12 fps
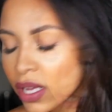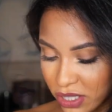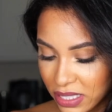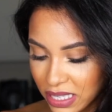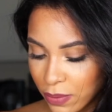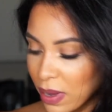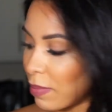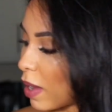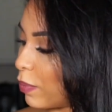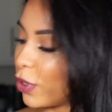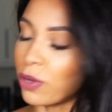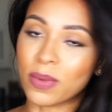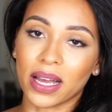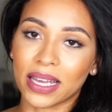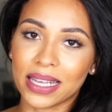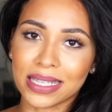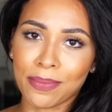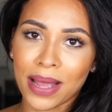To see where my bookmark
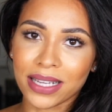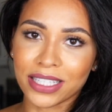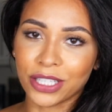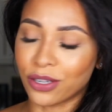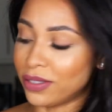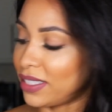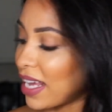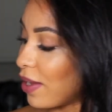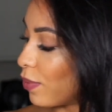is, I'm actually on day